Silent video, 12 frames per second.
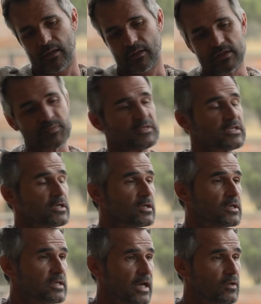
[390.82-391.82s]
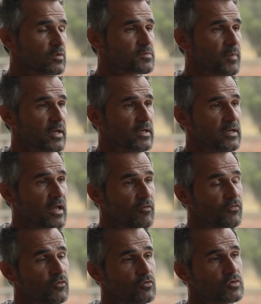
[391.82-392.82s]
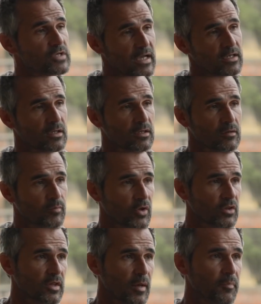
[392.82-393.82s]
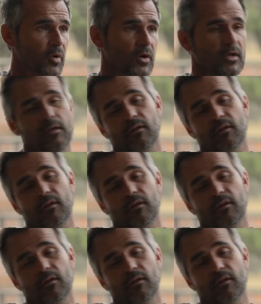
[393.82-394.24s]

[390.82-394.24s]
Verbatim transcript: on this particular day, it was my nephew's eighth birthday party,